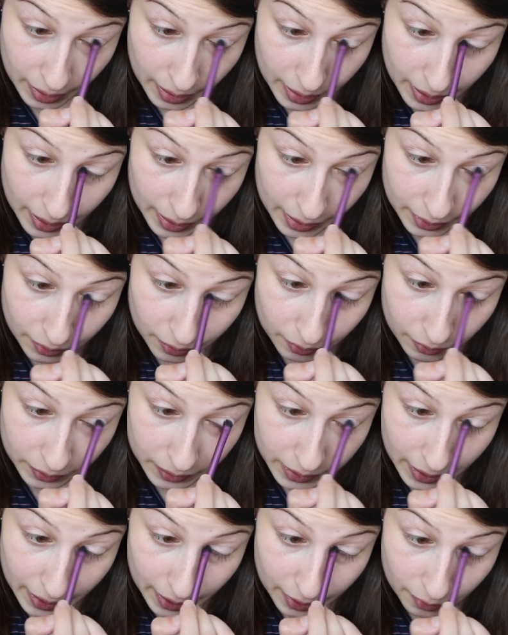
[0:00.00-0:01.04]
and I don't really
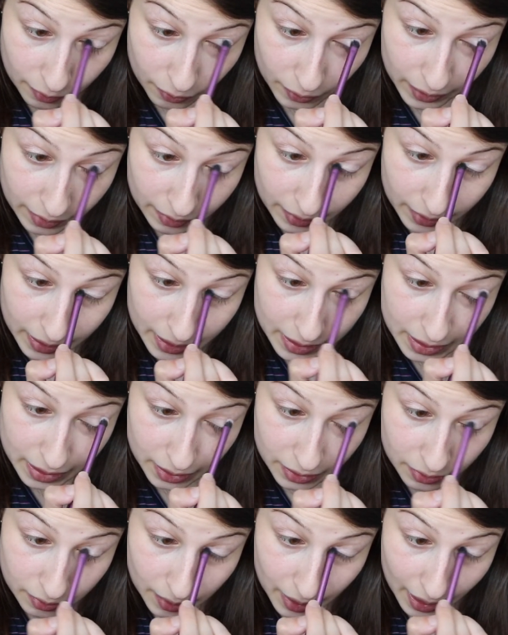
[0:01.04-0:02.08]
care if we
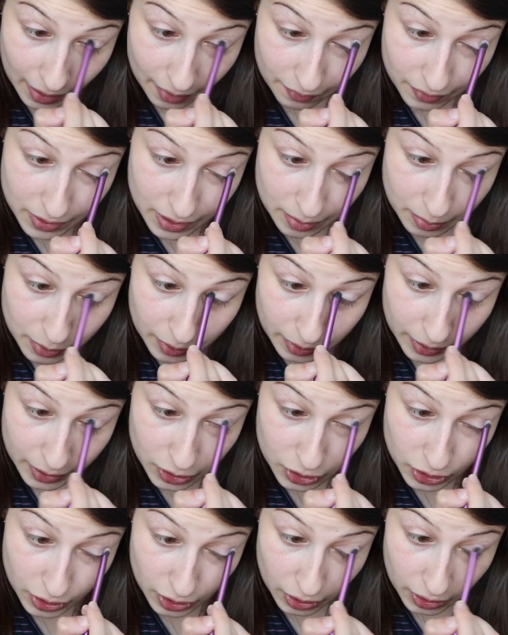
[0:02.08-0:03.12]
continue to have
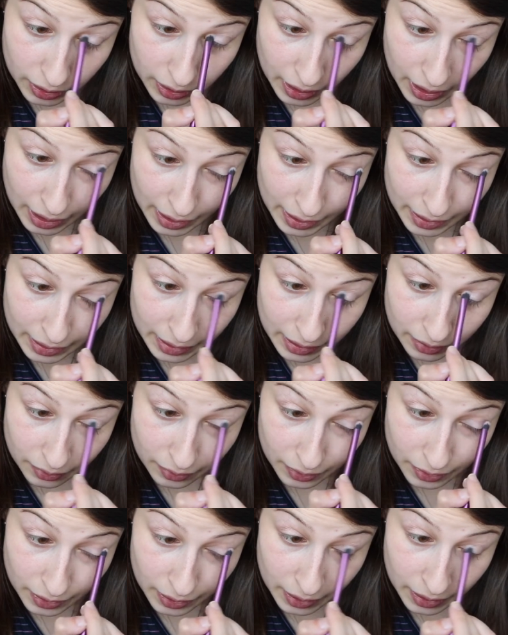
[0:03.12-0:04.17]
simulation online
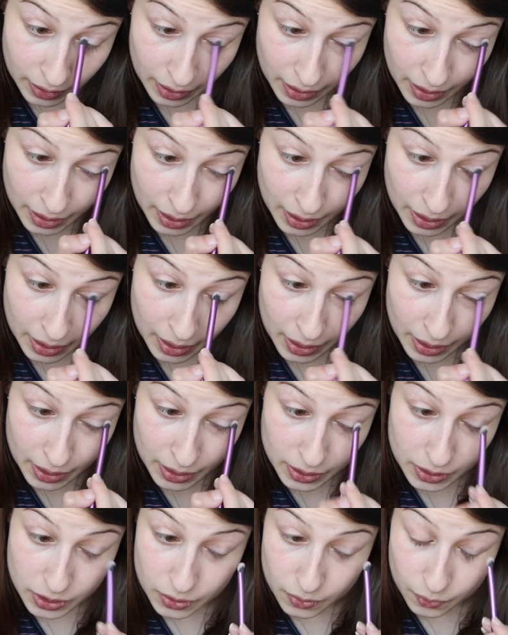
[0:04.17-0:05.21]
either,
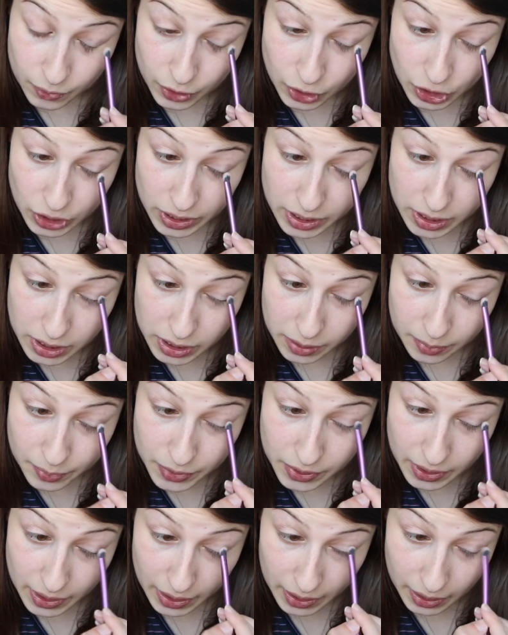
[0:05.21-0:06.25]
which it
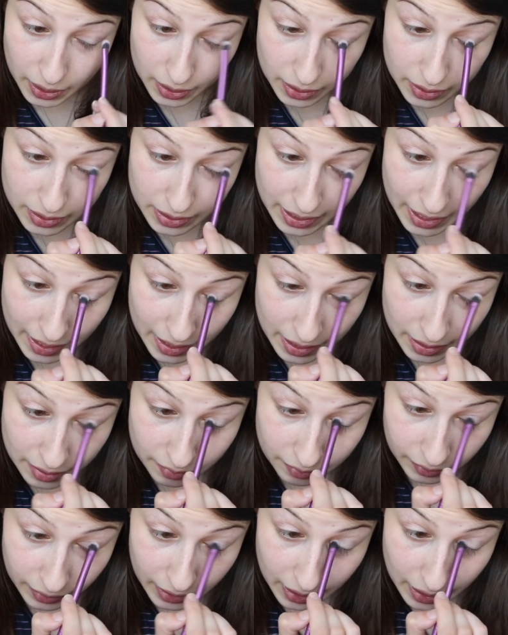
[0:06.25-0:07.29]
seems
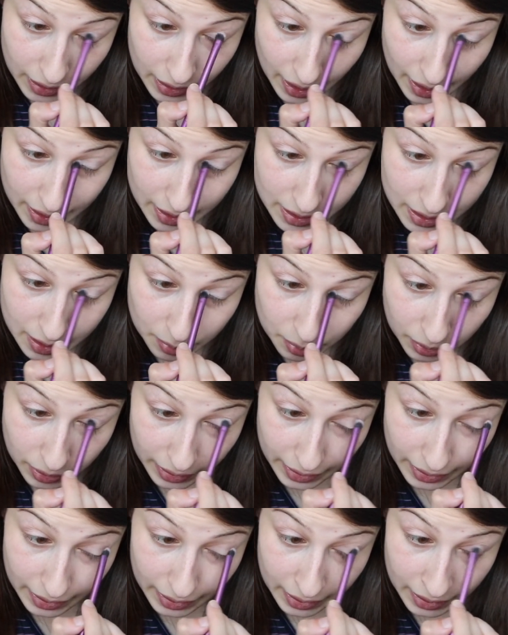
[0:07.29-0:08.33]
tentatively that is the
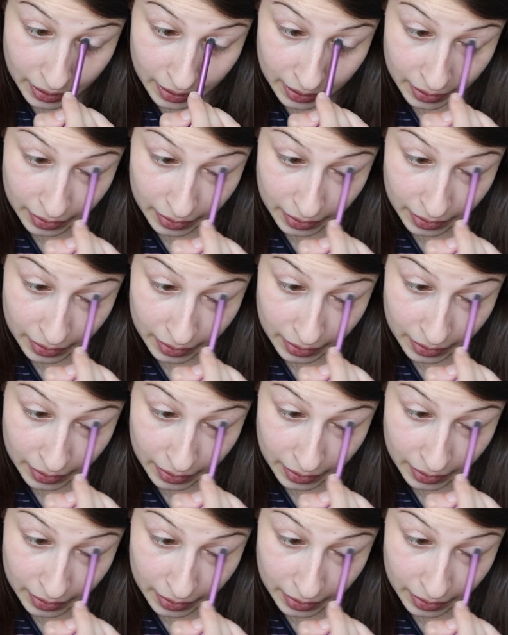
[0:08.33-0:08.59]
plan.